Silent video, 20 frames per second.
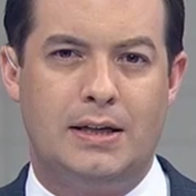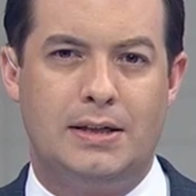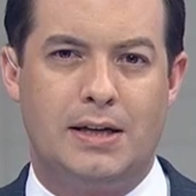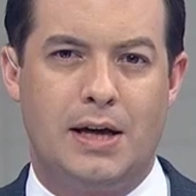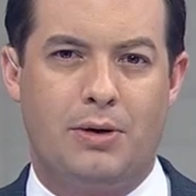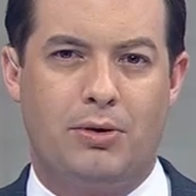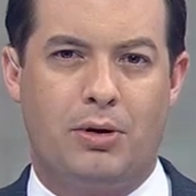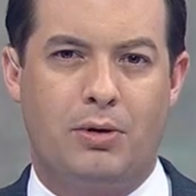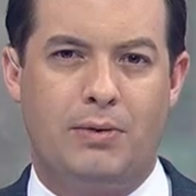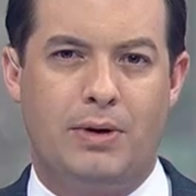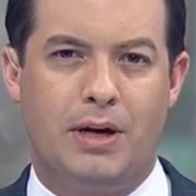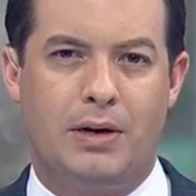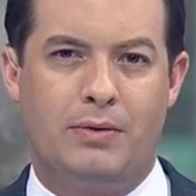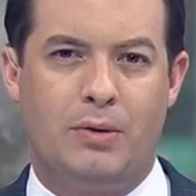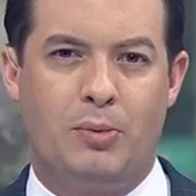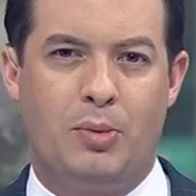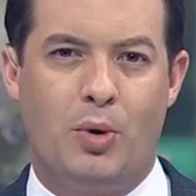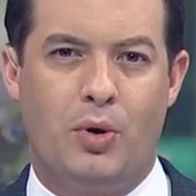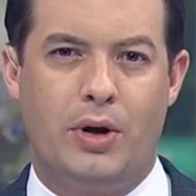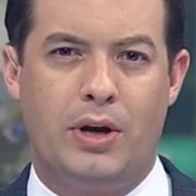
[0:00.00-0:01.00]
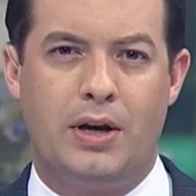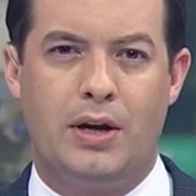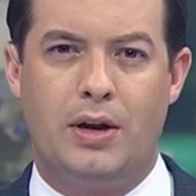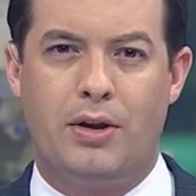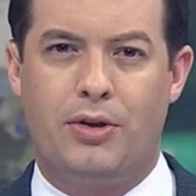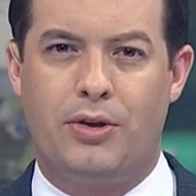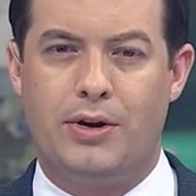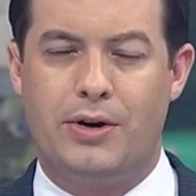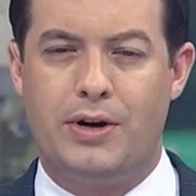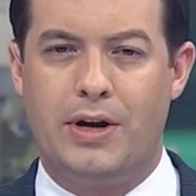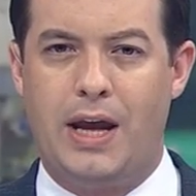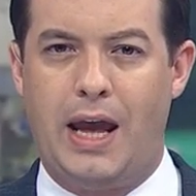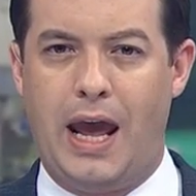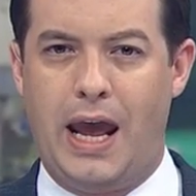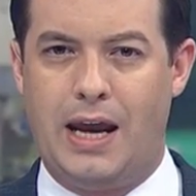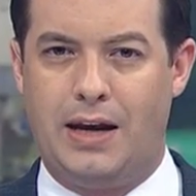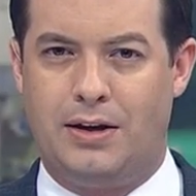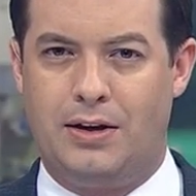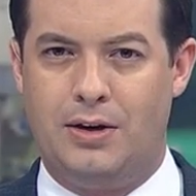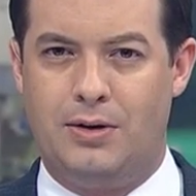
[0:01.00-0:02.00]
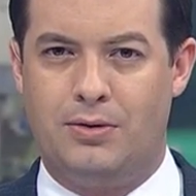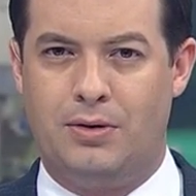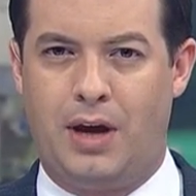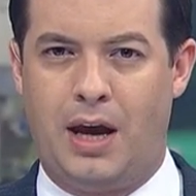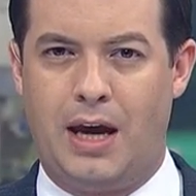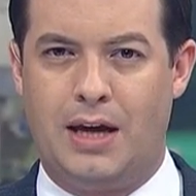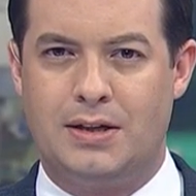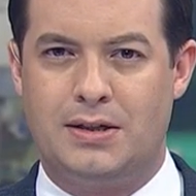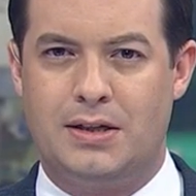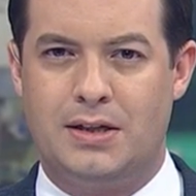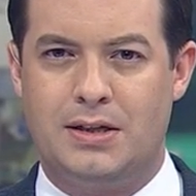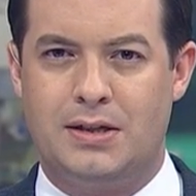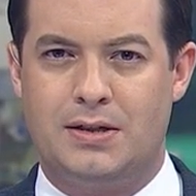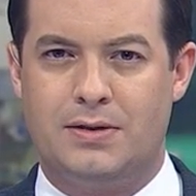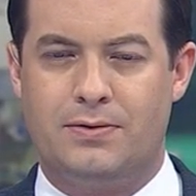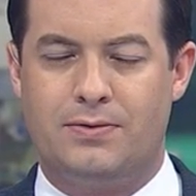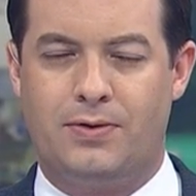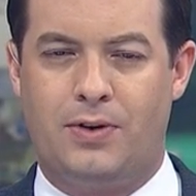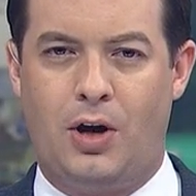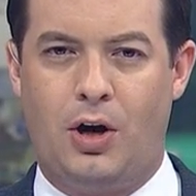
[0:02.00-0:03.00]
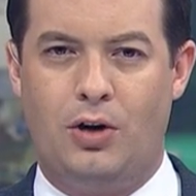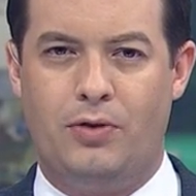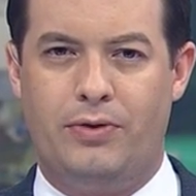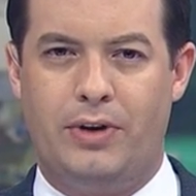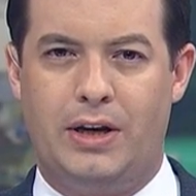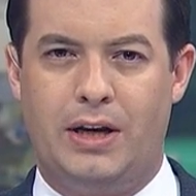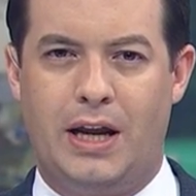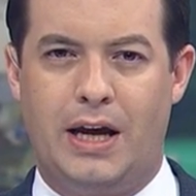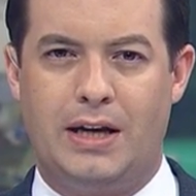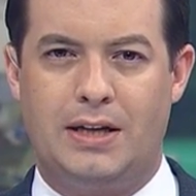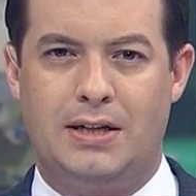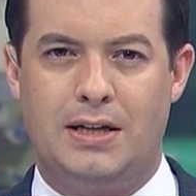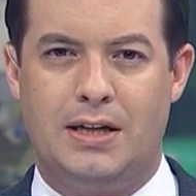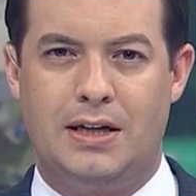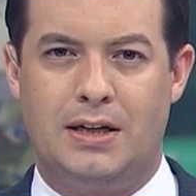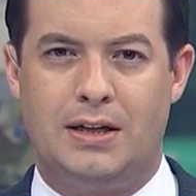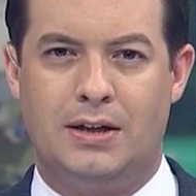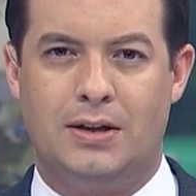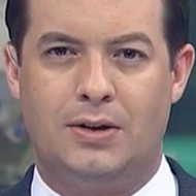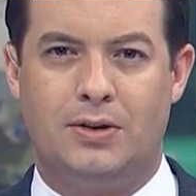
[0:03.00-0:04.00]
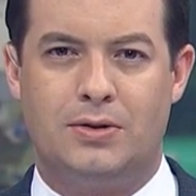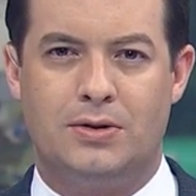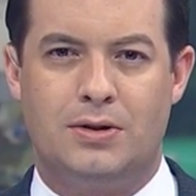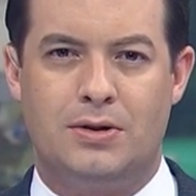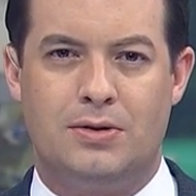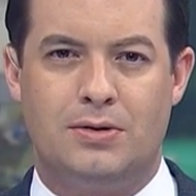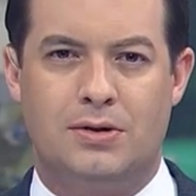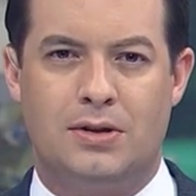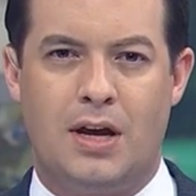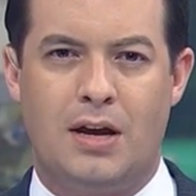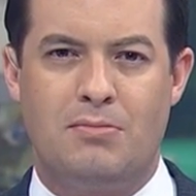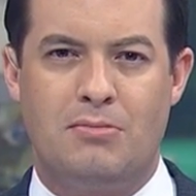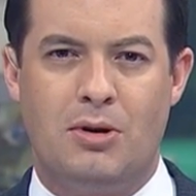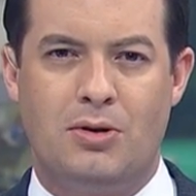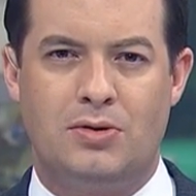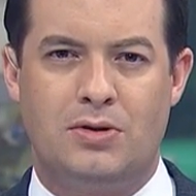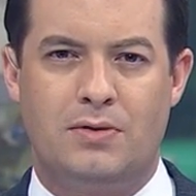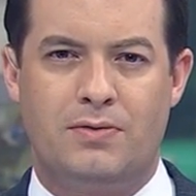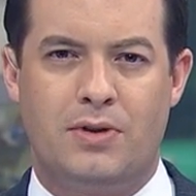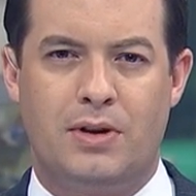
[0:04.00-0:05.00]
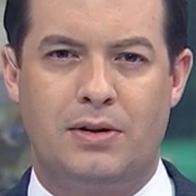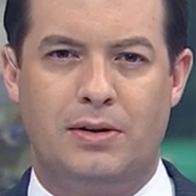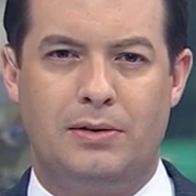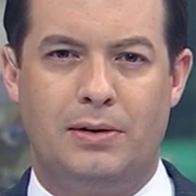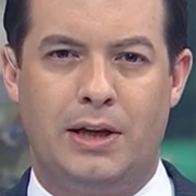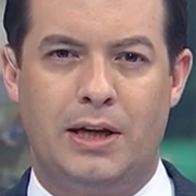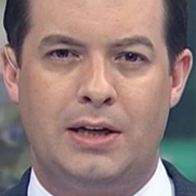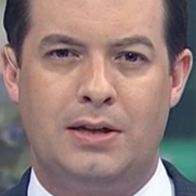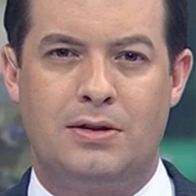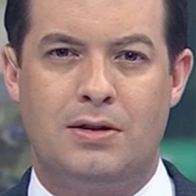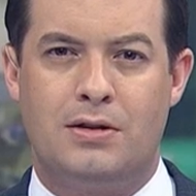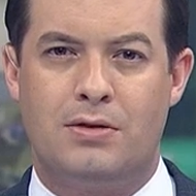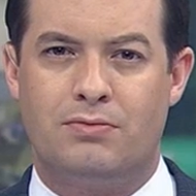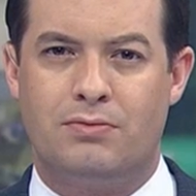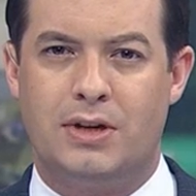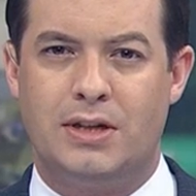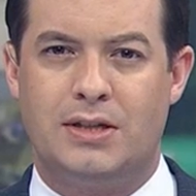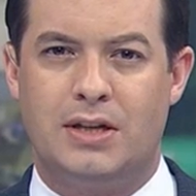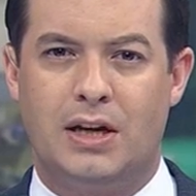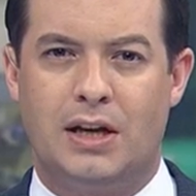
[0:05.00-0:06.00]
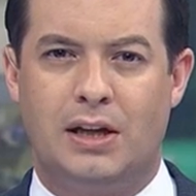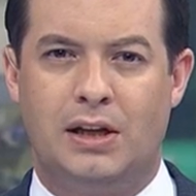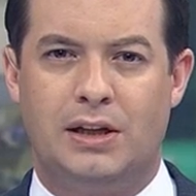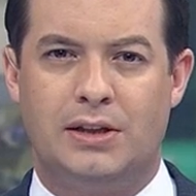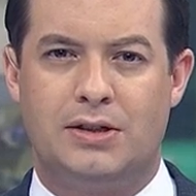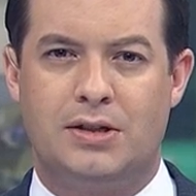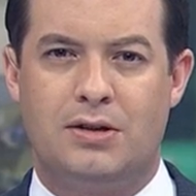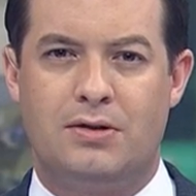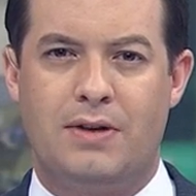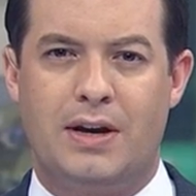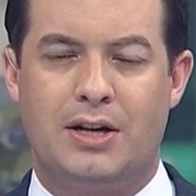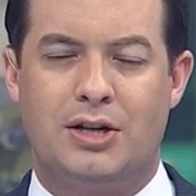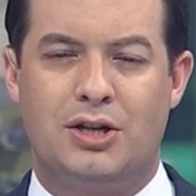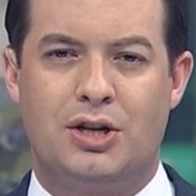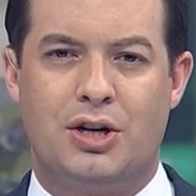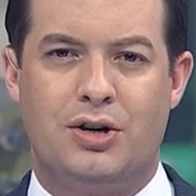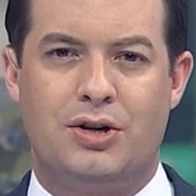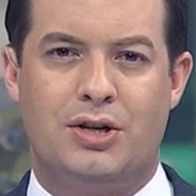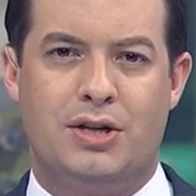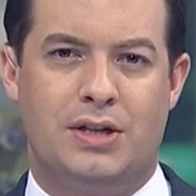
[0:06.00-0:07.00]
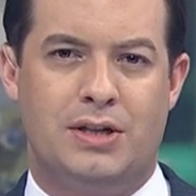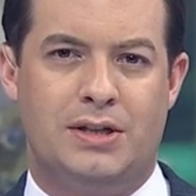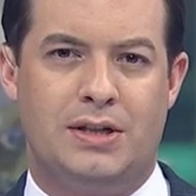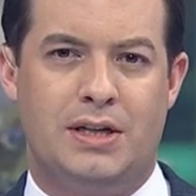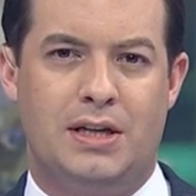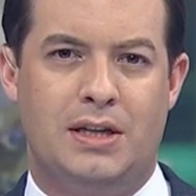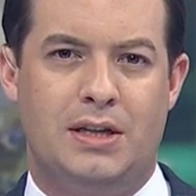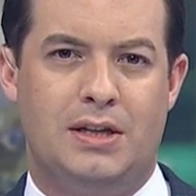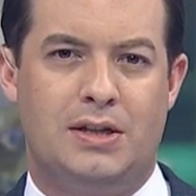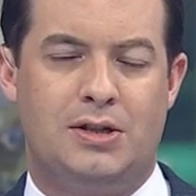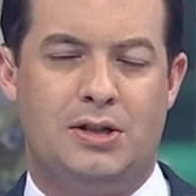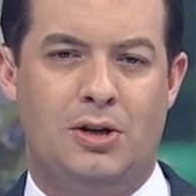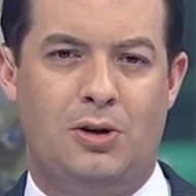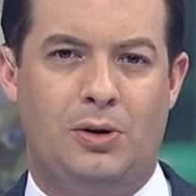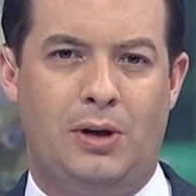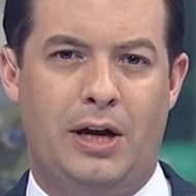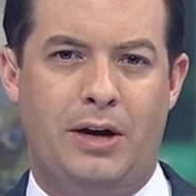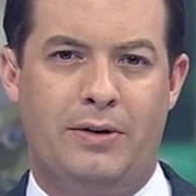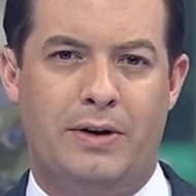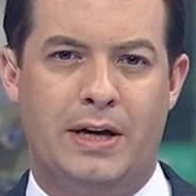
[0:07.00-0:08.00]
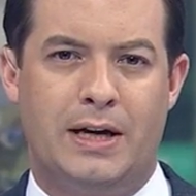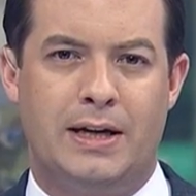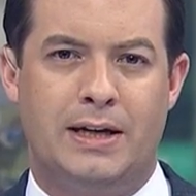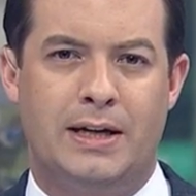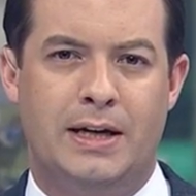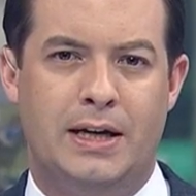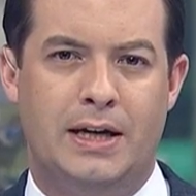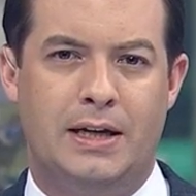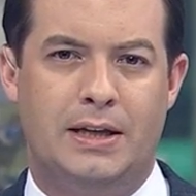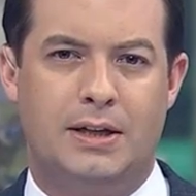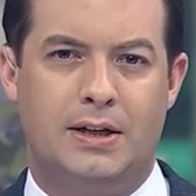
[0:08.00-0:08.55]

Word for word: South Korea reported 38 new cases of COVID 19 on Tuesday, most of them linked to the recent cluster at churches in the Seoul area.